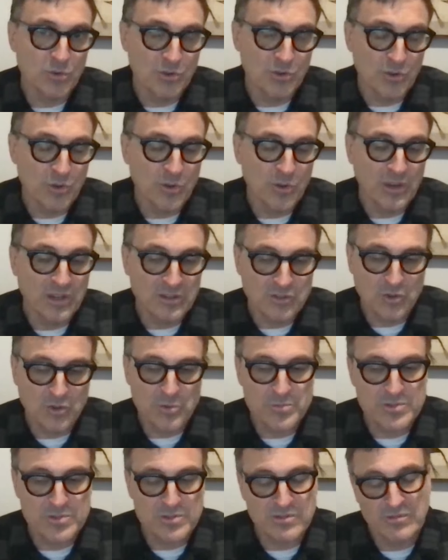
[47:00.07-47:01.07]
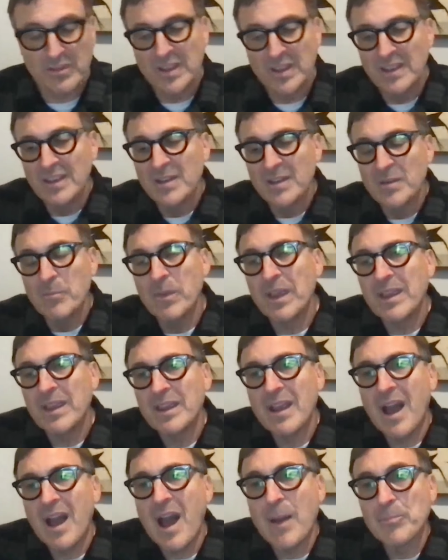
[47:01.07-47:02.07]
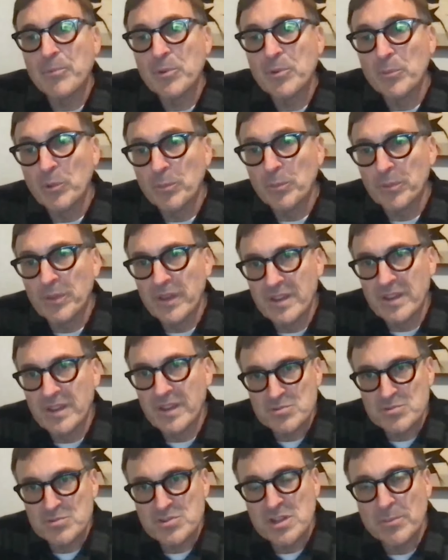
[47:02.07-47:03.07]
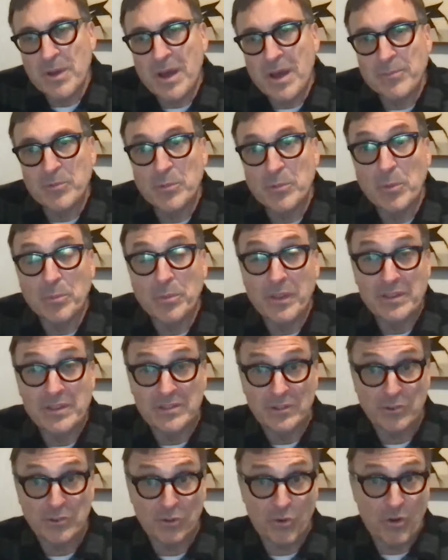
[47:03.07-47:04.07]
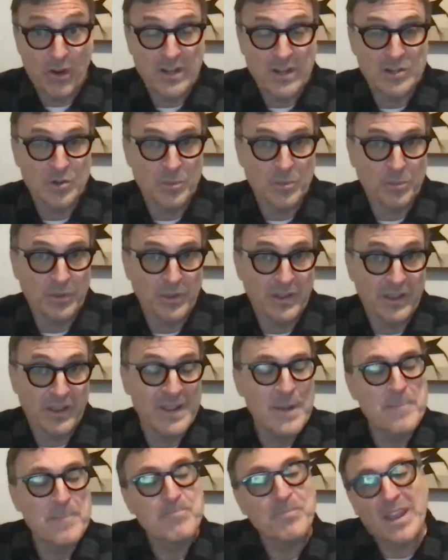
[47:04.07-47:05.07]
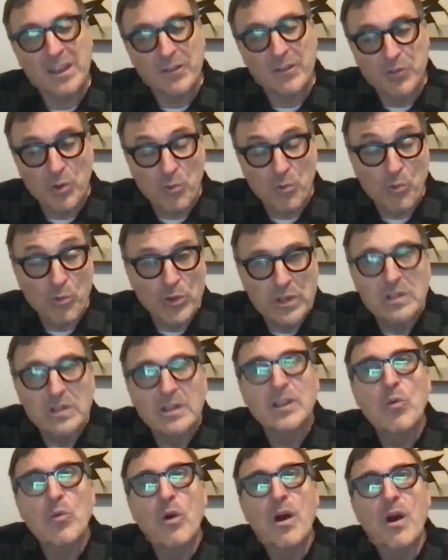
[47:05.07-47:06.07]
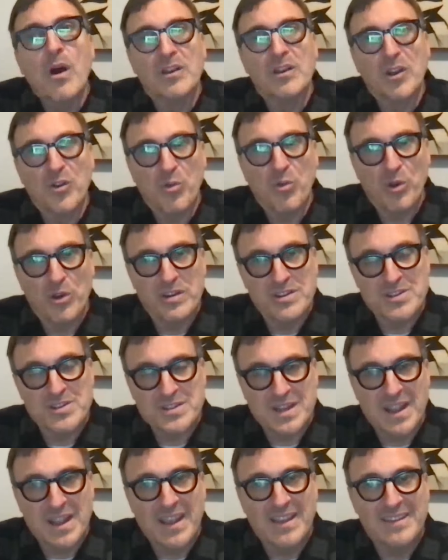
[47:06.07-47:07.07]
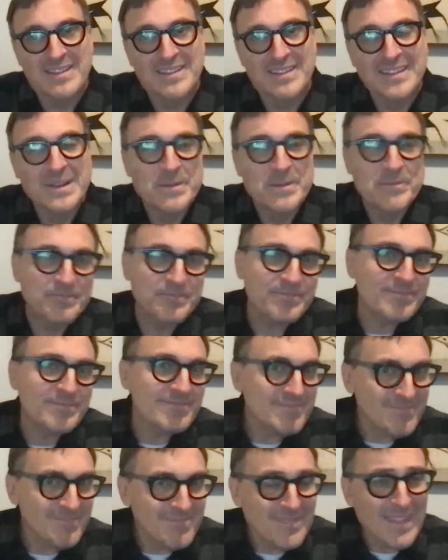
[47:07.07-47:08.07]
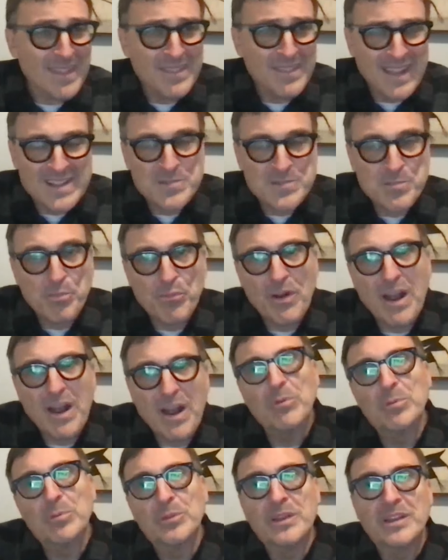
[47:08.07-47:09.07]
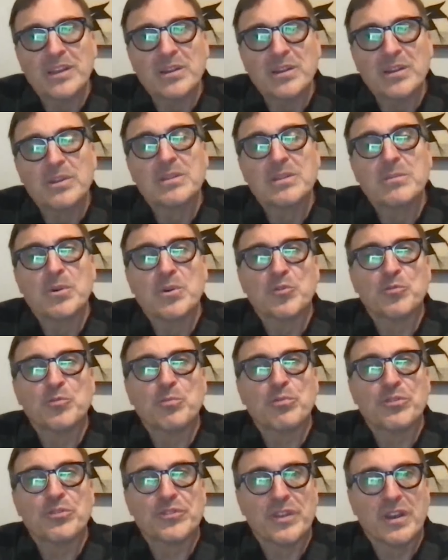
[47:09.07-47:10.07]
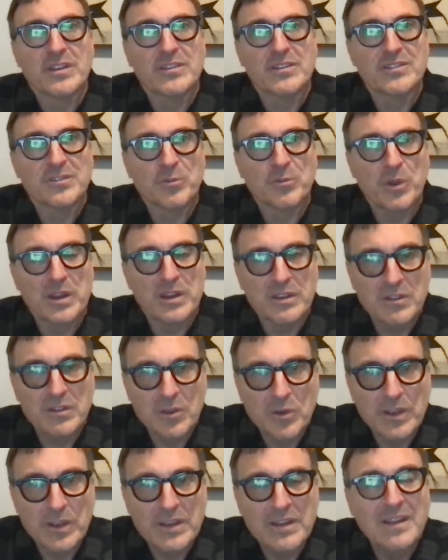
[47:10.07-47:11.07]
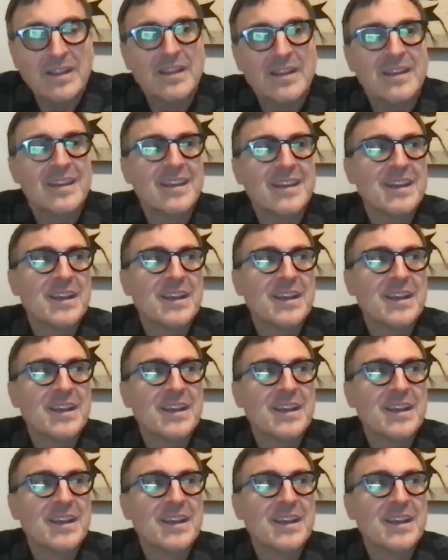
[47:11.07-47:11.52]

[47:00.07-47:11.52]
you were doing in terms of making optimal plays or suboptimal plays. It'll grade your play. And if you really want to know where you stand, that's probably going to be the most precise way to do it.